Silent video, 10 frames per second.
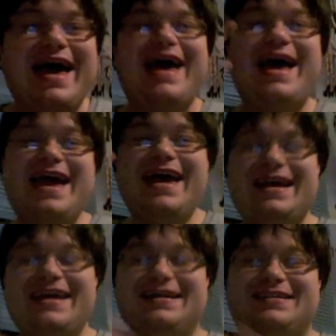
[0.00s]

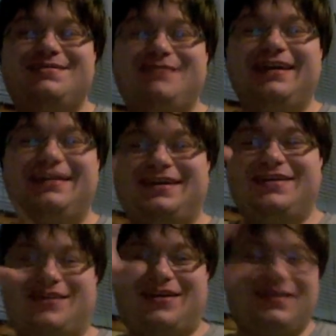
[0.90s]
Hey, it's me,
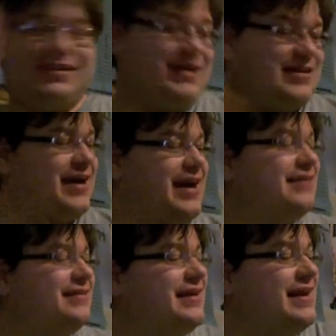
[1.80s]
Leo Currently.
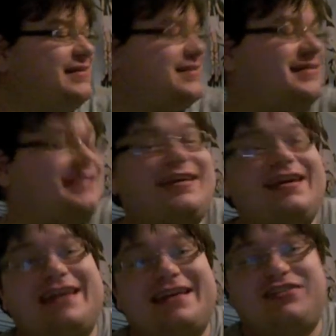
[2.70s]
Okay, let's
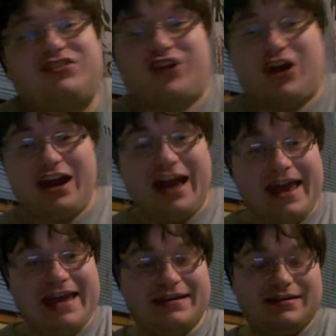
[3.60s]
get
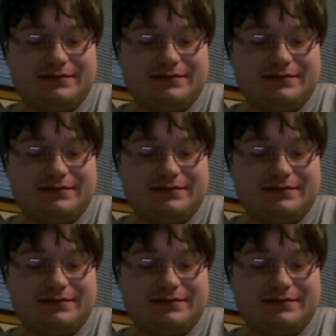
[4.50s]
started.